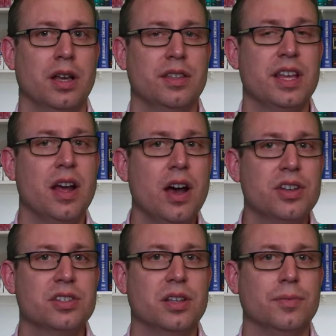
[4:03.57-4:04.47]
then
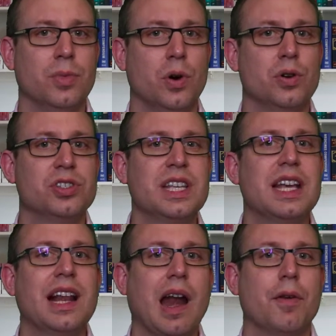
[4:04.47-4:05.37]
ask them or seek
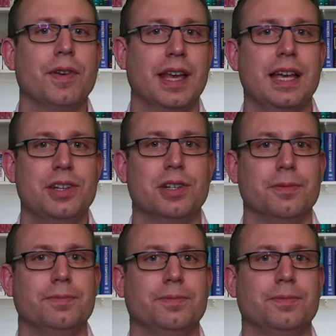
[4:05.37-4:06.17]
clarification.